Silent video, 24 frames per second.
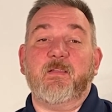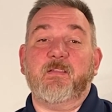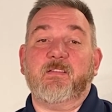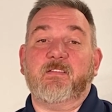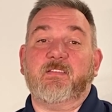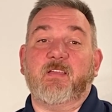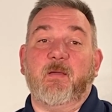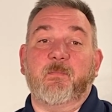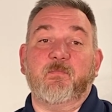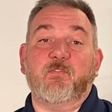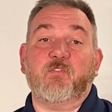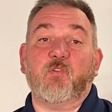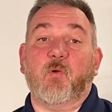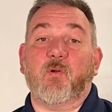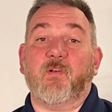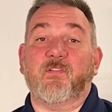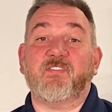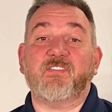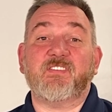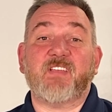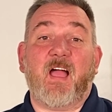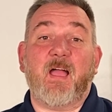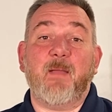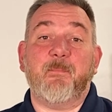some sort
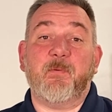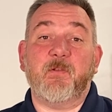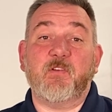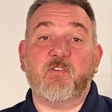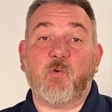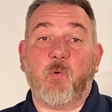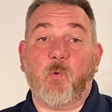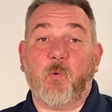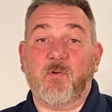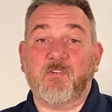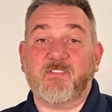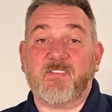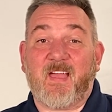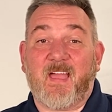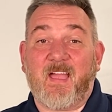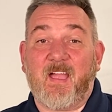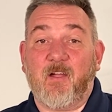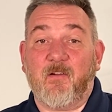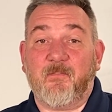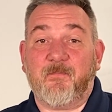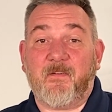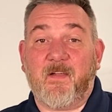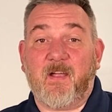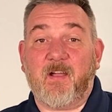of stipend towards
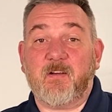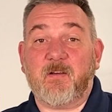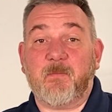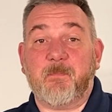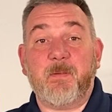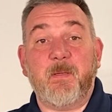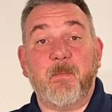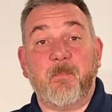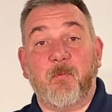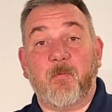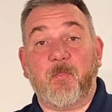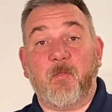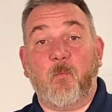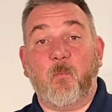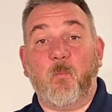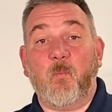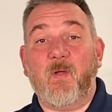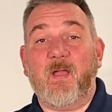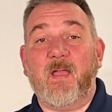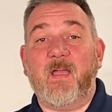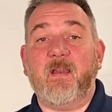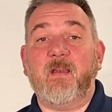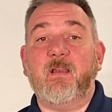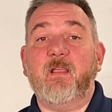airfare to people that
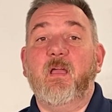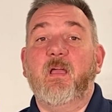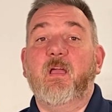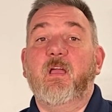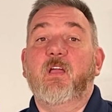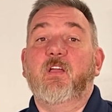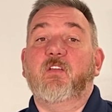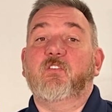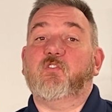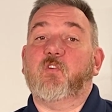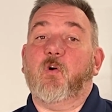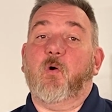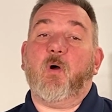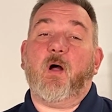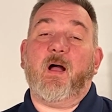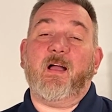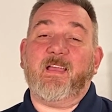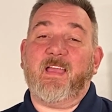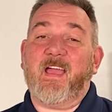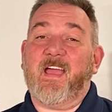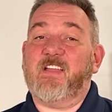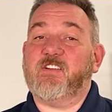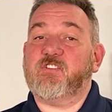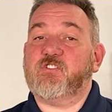win. So
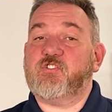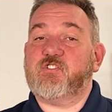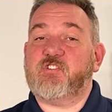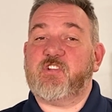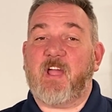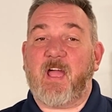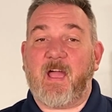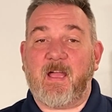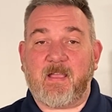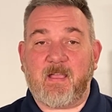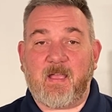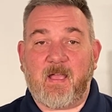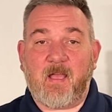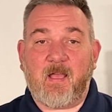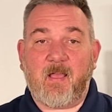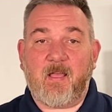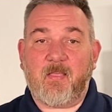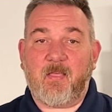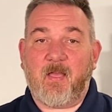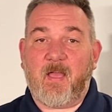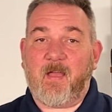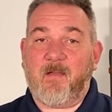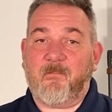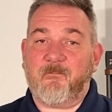again, check
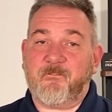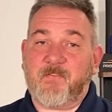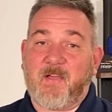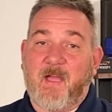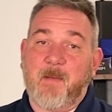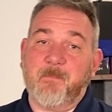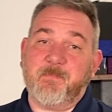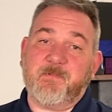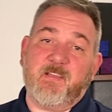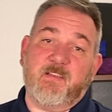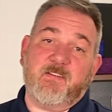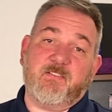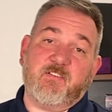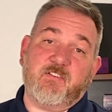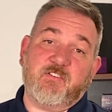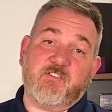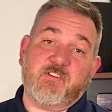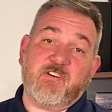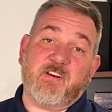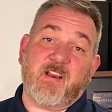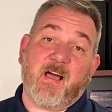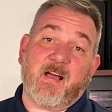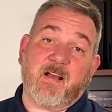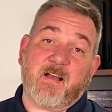
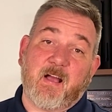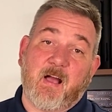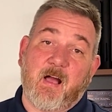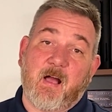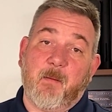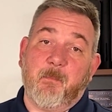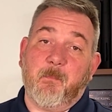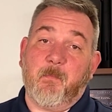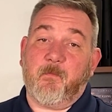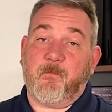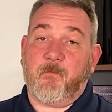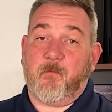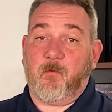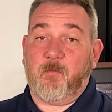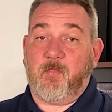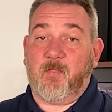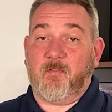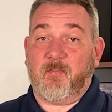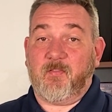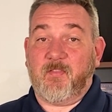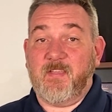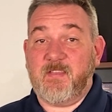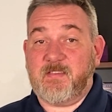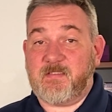FABTCG.com for
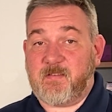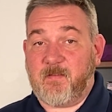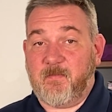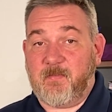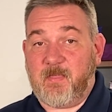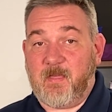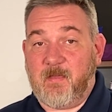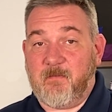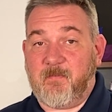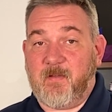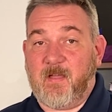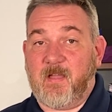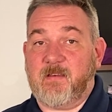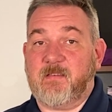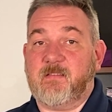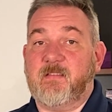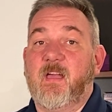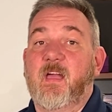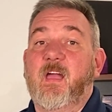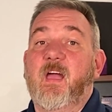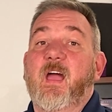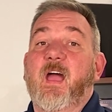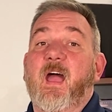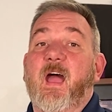the list of the
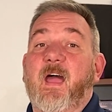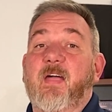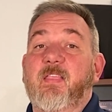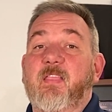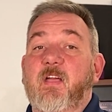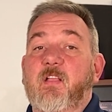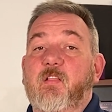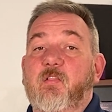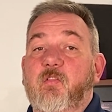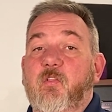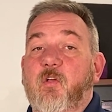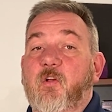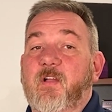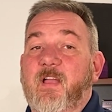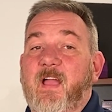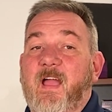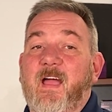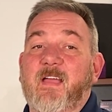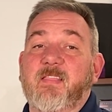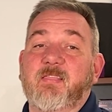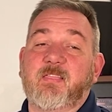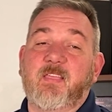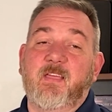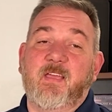events, and then look
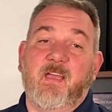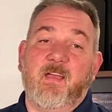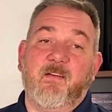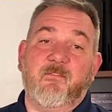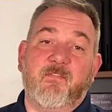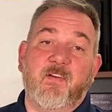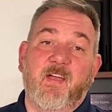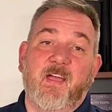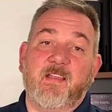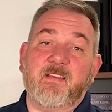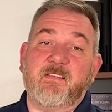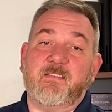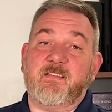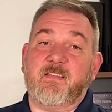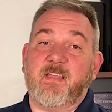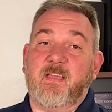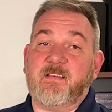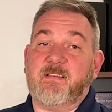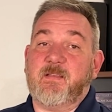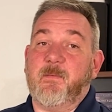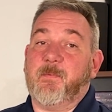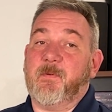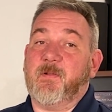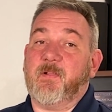at the events.
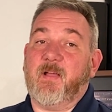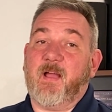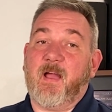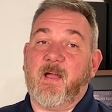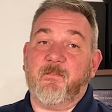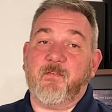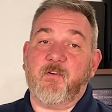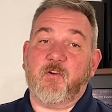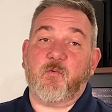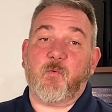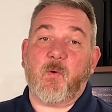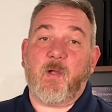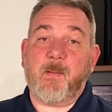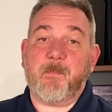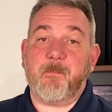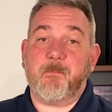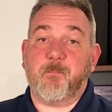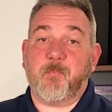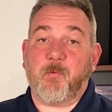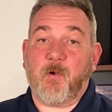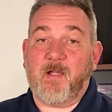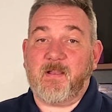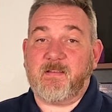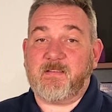They typically have a
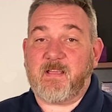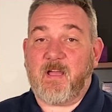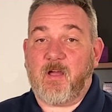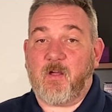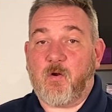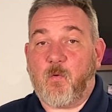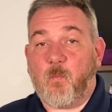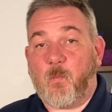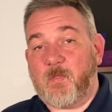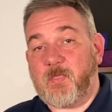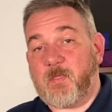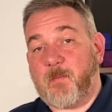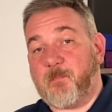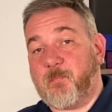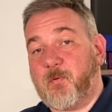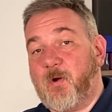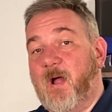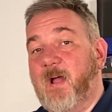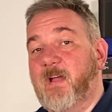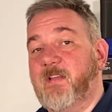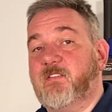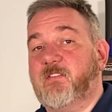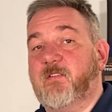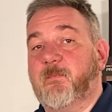great breakdown on what the
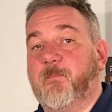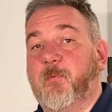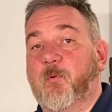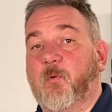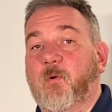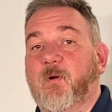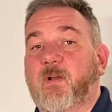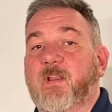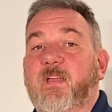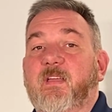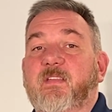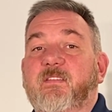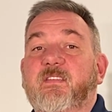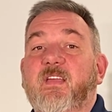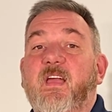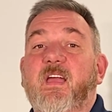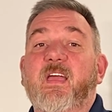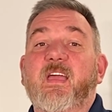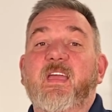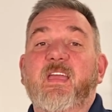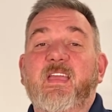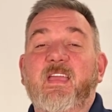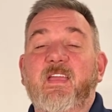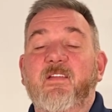prize support is,
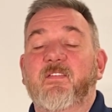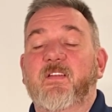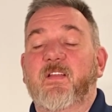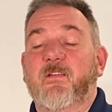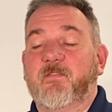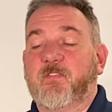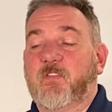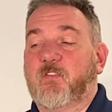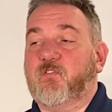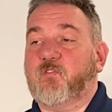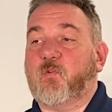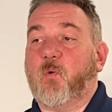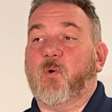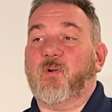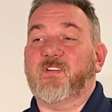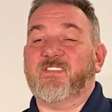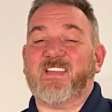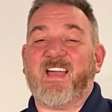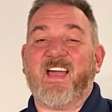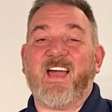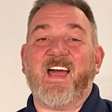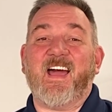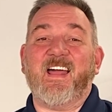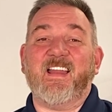even if the store
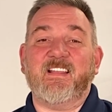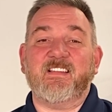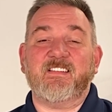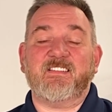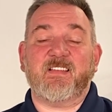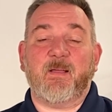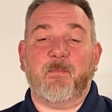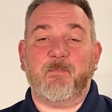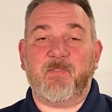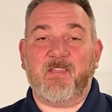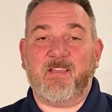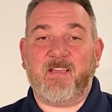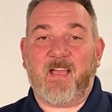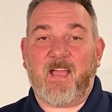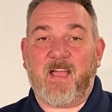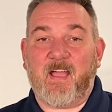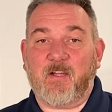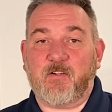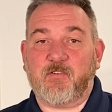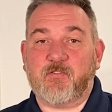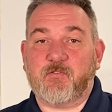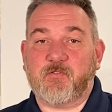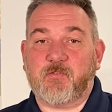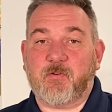is adding something
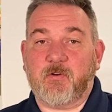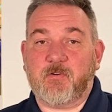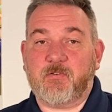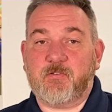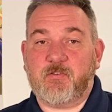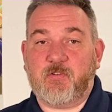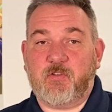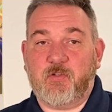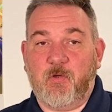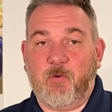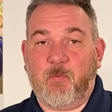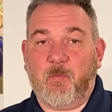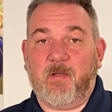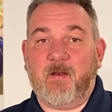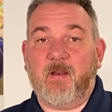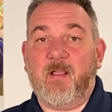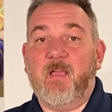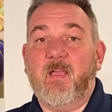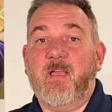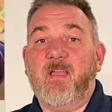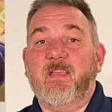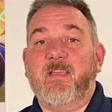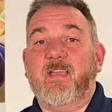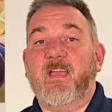extra to it.
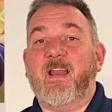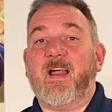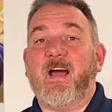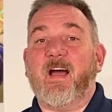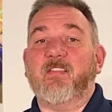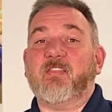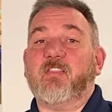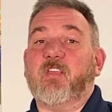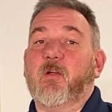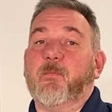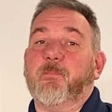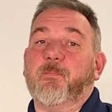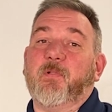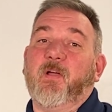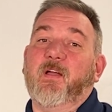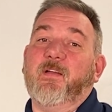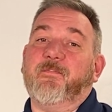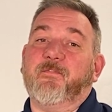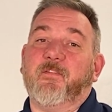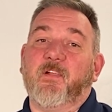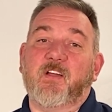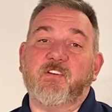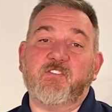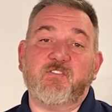Get out there, play
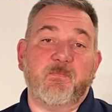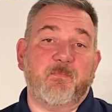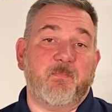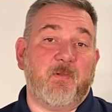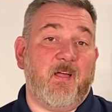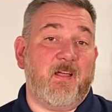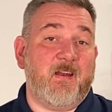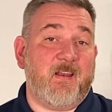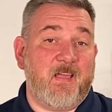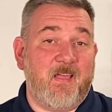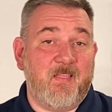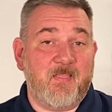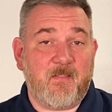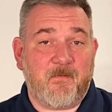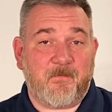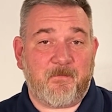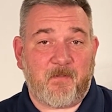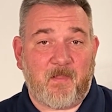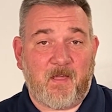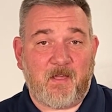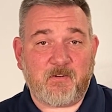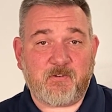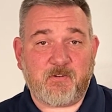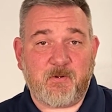Flesh and Blood in the
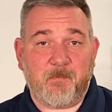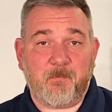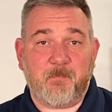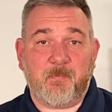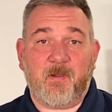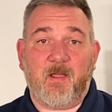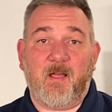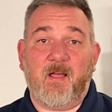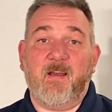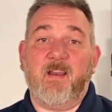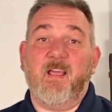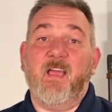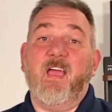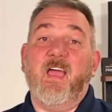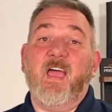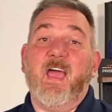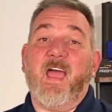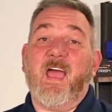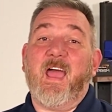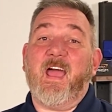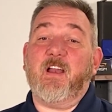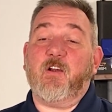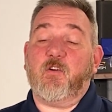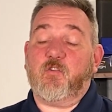Flesh and Blood,
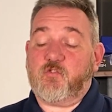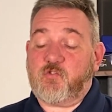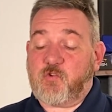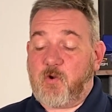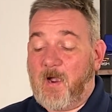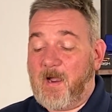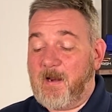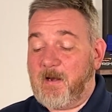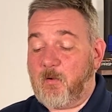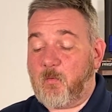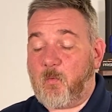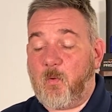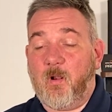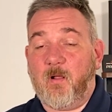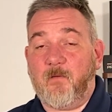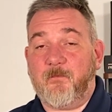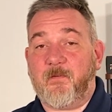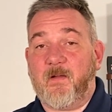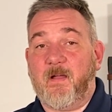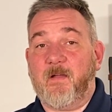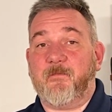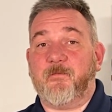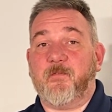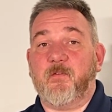and try to
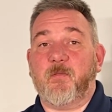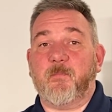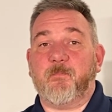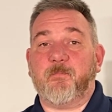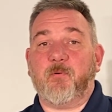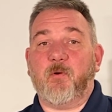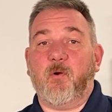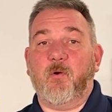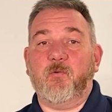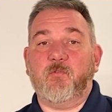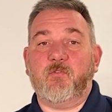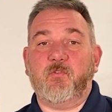qualify for the Pro